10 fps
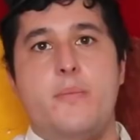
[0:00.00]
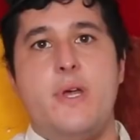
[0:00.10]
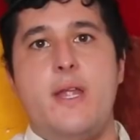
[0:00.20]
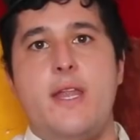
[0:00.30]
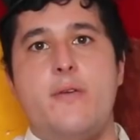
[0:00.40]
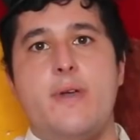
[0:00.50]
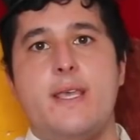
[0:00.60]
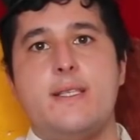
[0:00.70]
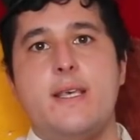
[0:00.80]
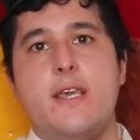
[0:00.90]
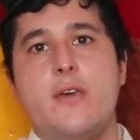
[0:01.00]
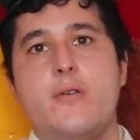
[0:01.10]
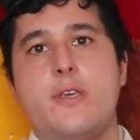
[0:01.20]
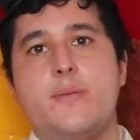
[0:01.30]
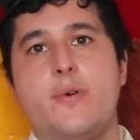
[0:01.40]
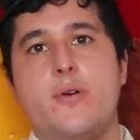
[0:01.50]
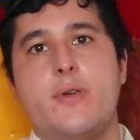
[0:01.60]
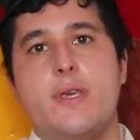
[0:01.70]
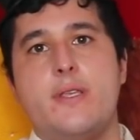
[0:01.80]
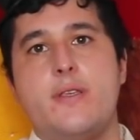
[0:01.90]
But anyways, like Hocus
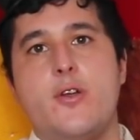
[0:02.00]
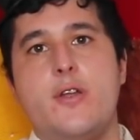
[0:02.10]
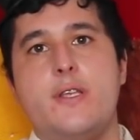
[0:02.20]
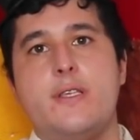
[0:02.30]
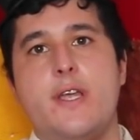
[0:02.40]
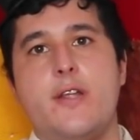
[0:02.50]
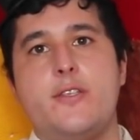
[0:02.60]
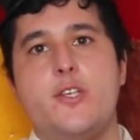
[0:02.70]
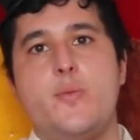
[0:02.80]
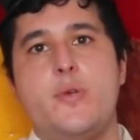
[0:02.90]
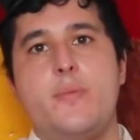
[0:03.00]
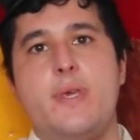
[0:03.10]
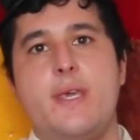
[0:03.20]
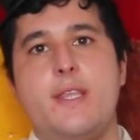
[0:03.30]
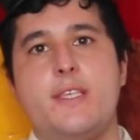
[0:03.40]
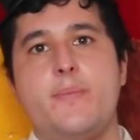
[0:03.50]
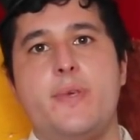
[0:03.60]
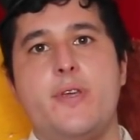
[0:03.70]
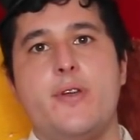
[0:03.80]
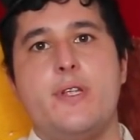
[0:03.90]
Pocus, Ernest Scared Stupid begins in
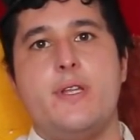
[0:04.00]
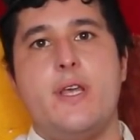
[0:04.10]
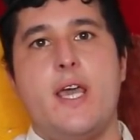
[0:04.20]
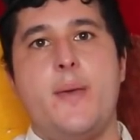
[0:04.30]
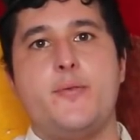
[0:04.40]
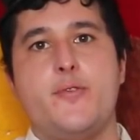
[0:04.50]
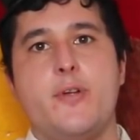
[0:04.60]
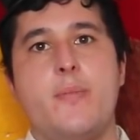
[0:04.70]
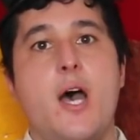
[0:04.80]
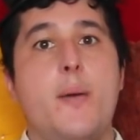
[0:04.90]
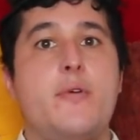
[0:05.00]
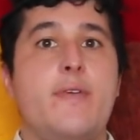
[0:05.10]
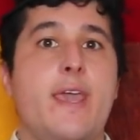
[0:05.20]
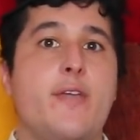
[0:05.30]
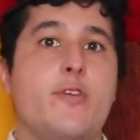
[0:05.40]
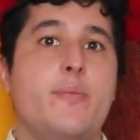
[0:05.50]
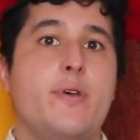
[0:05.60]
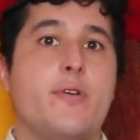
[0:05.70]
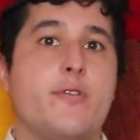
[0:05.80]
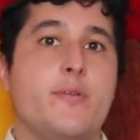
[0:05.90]
Puritan times, where a mob of angry
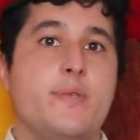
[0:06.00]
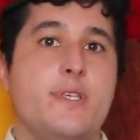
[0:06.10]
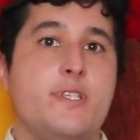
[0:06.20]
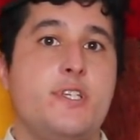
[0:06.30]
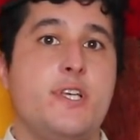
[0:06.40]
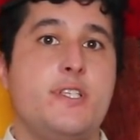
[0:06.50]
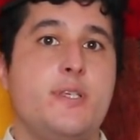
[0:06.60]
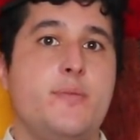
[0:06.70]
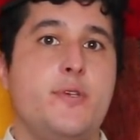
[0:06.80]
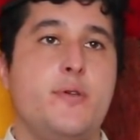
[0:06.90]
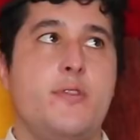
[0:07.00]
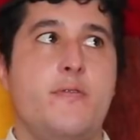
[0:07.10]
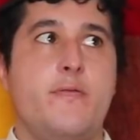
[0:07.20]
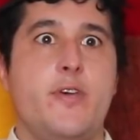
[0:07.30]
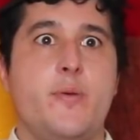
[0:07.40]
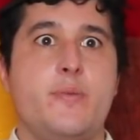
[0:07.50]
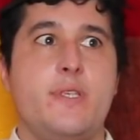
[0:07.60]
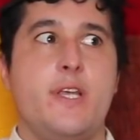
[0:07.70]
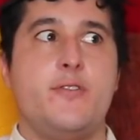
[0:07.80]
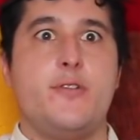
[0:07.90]
pilgrims has just subdued the film's
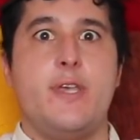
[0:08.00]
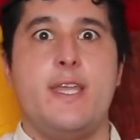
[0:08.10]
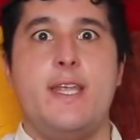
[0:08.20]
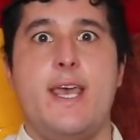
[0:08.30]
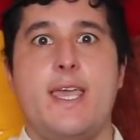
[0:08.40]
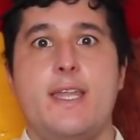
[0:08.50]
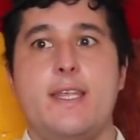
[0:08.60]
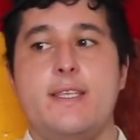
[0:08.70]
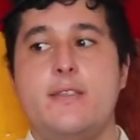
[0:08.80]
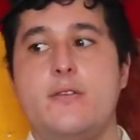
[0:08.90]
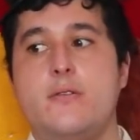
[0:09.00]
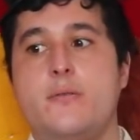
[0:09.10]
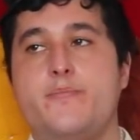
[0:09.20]
central antagonist.